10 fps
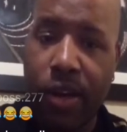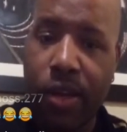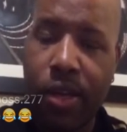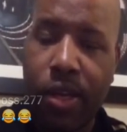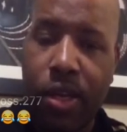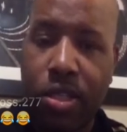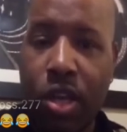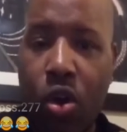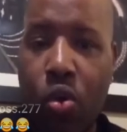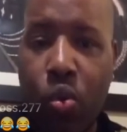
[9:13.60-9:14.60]
So
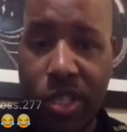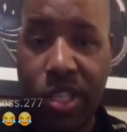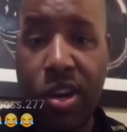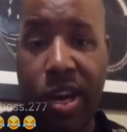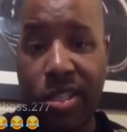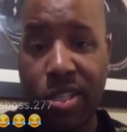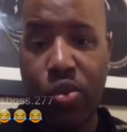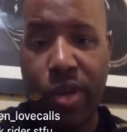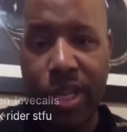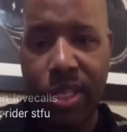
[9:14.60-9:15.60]
what's he going to do
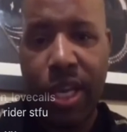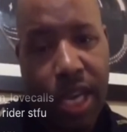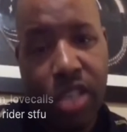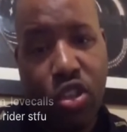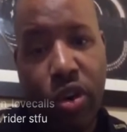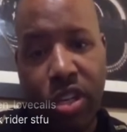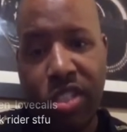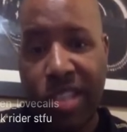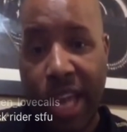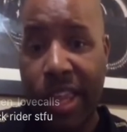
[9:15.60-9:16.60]
is he's going to
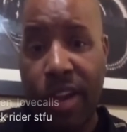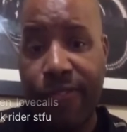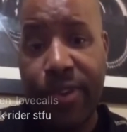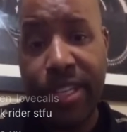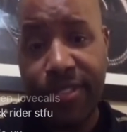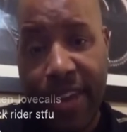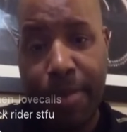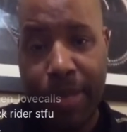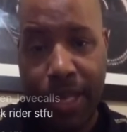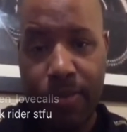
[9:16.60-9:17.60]
stay there for his family.